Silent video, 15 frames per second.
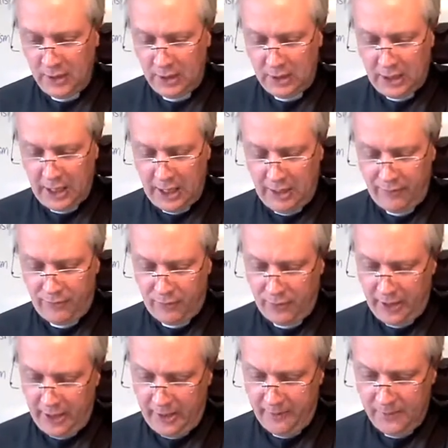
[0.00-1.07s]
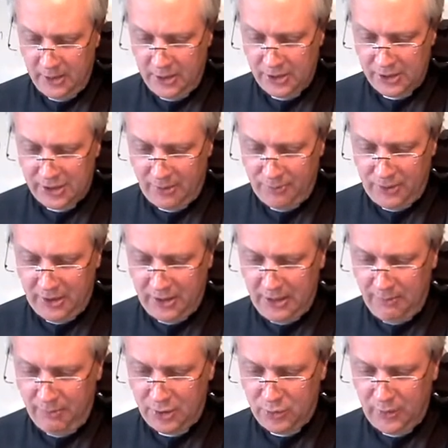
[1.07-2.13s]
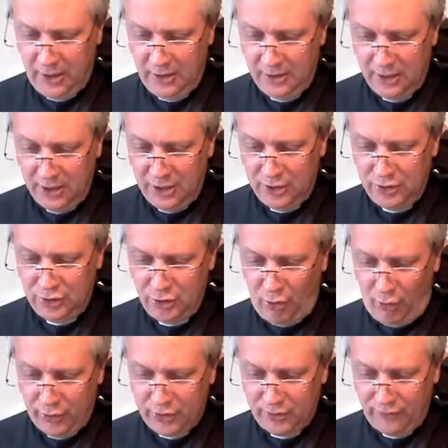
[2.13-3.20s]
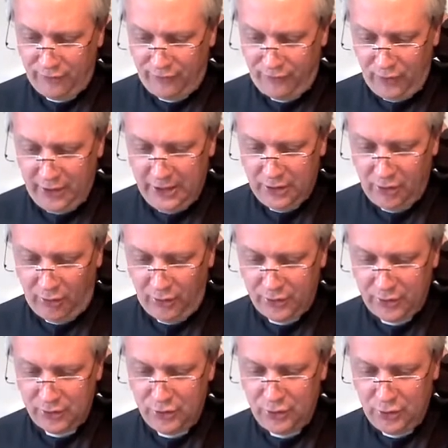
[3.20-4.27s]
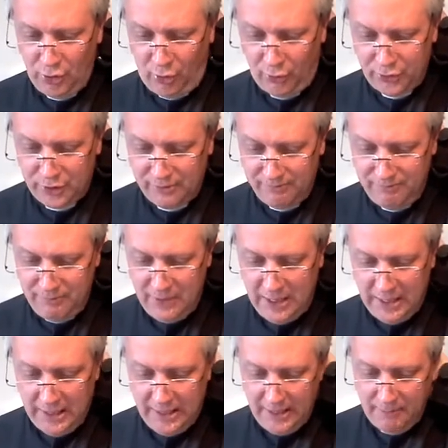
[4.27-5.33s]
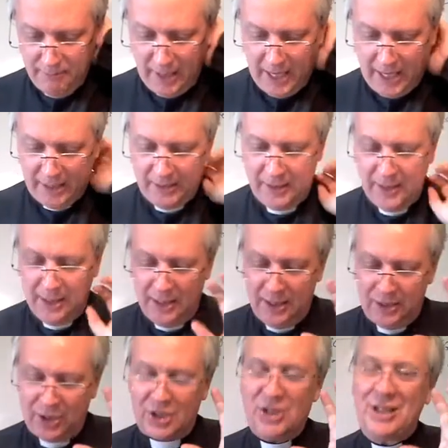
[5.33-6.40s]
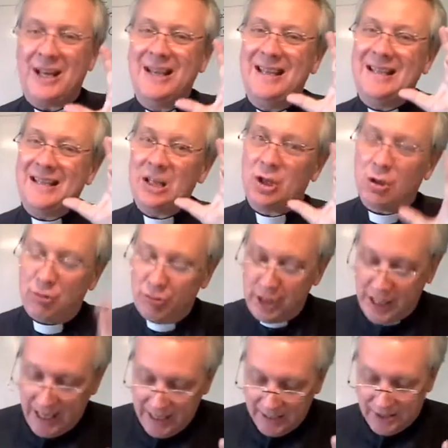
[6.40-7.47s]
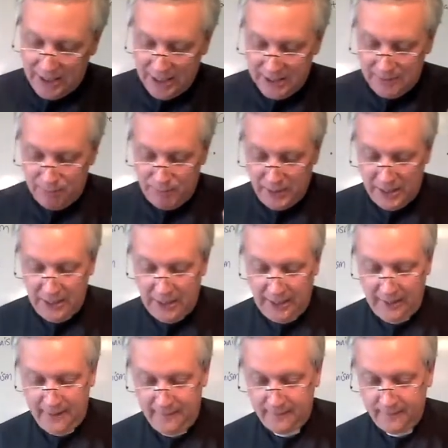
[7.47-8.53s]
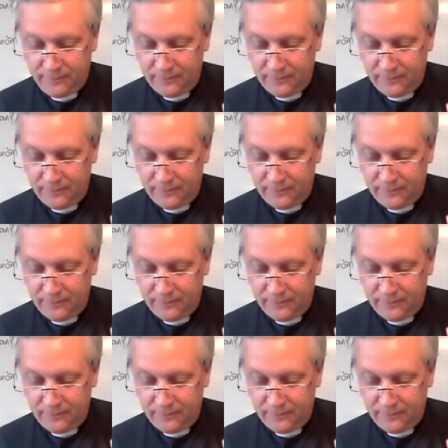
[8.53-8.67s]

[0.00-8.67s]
Careful there. Something in between. Not fully God, not merely man. The Son is a created being.